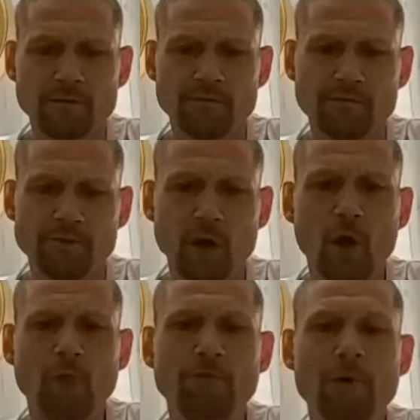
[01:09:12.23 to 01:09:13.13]
The
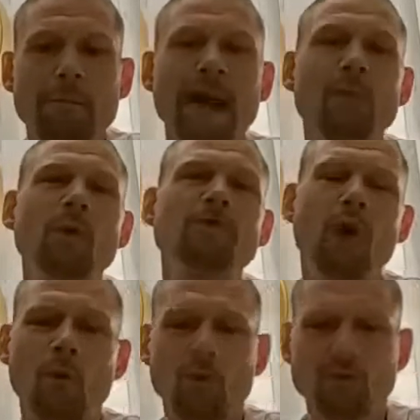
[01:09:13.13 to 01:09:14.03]
love that man
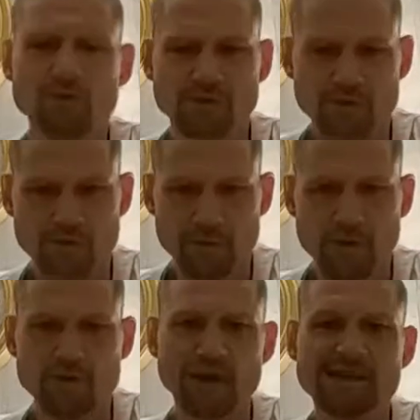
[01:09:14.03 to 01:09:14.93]
withholds
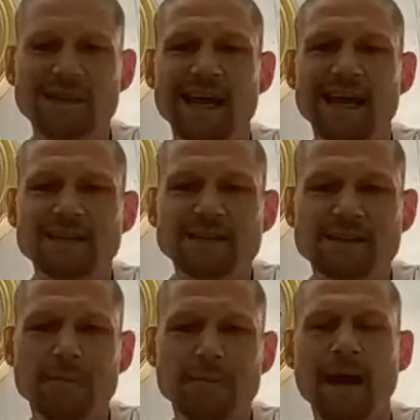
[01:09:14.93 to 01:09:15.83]
translates
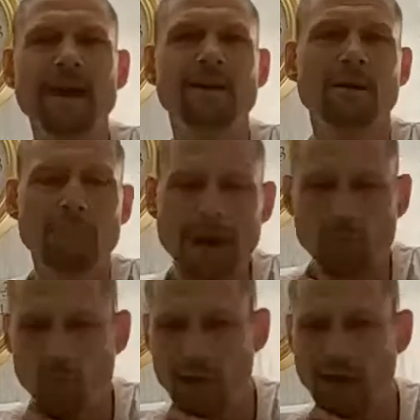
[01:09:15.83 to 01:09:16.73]
into the pain that
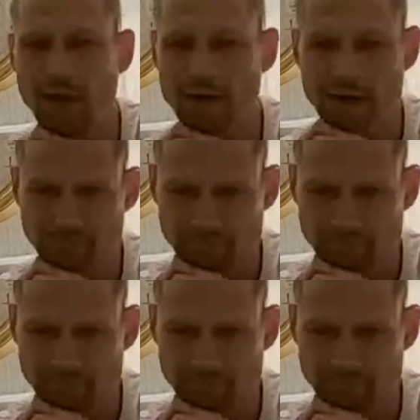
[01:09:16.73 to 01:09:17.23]
man will carry.